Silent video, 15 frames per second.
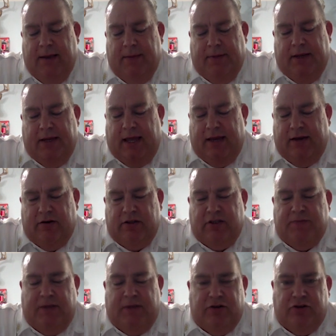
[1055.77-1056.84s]
But again, there are
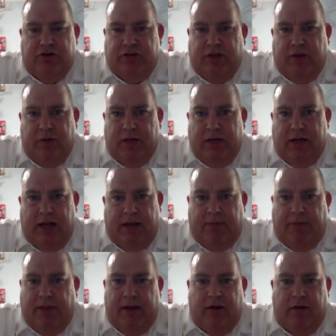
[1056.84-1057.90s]
expenditures that we did not
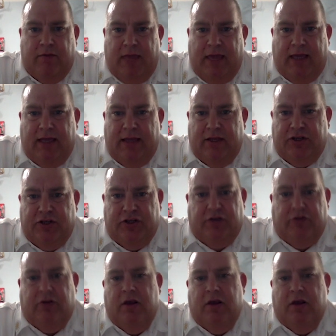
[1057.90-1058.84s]
plan on making this year.